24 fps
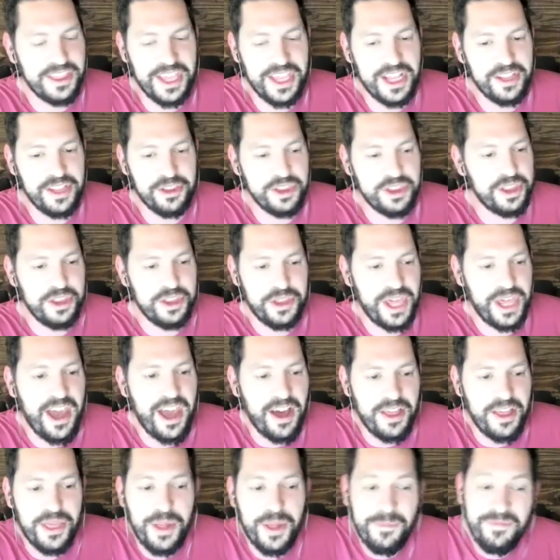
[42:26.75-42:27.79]
They they
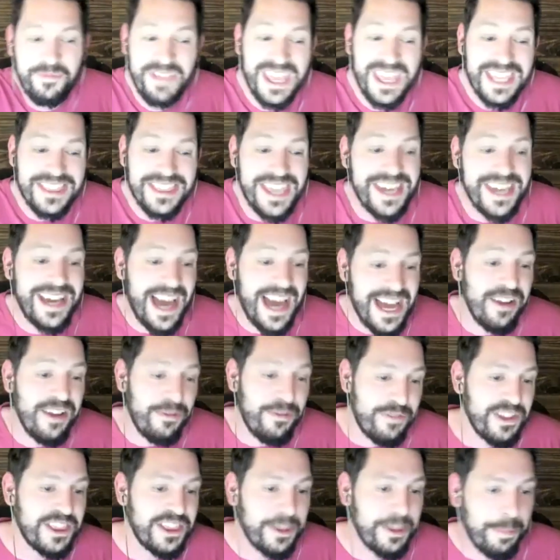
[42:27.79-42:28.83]
they kind
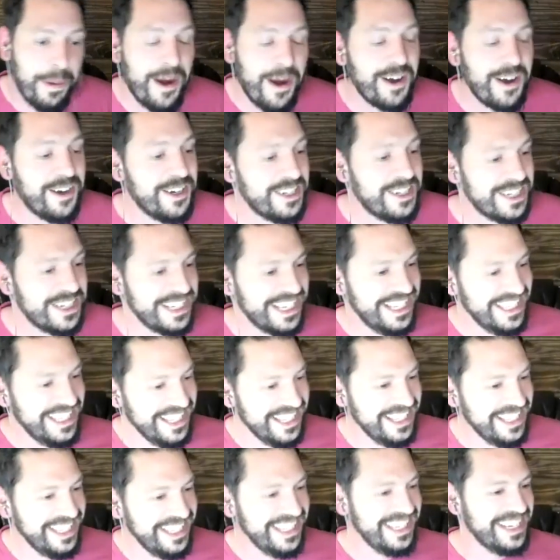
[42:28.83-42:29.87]
of fit the part.
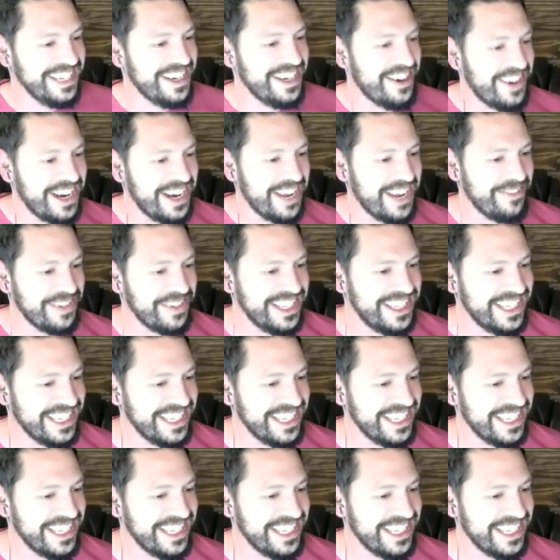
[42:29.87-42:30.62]
You know what I mean?